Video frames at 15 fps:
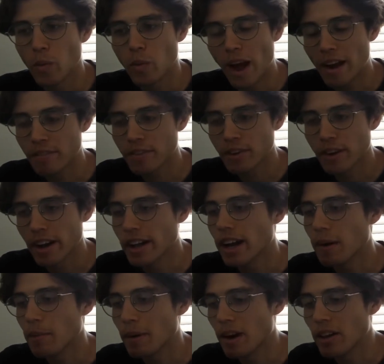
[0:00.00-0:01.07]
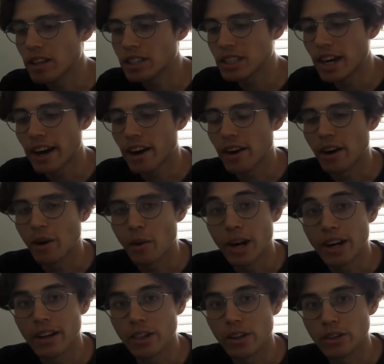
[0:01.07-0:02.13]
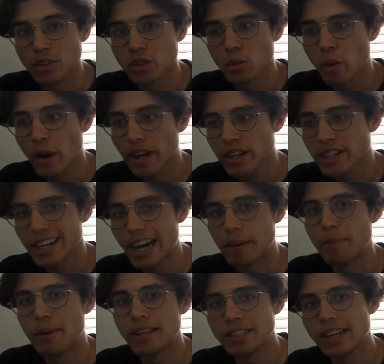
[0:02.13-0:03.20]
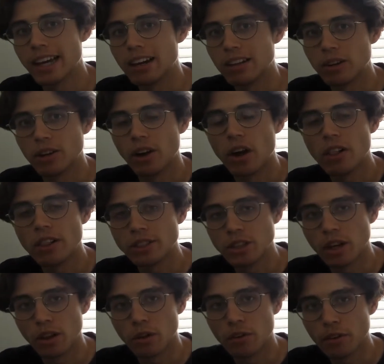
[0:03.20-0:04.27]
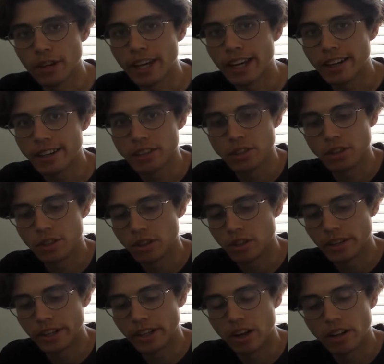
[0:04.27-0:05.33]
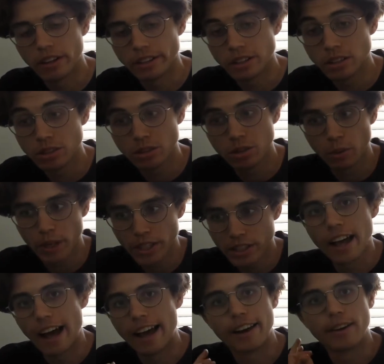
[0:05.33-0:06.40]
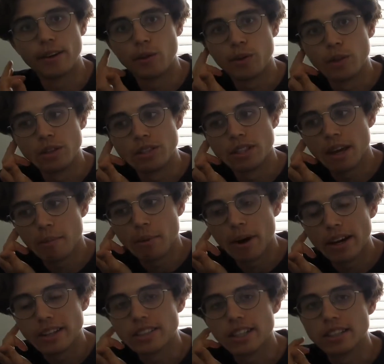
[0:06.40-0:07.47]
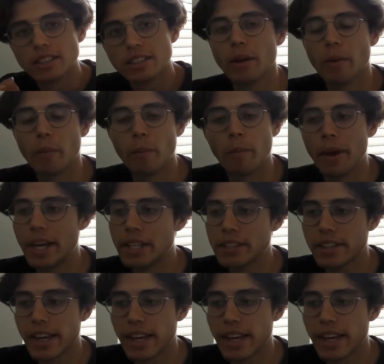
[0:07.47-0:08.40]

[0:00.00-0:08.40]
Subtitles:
after I got my ollies higher and I wanted to learn switch. I basically had to learn ollies all over again because you're learning ollies switch. I had to go through the same process. Basically, I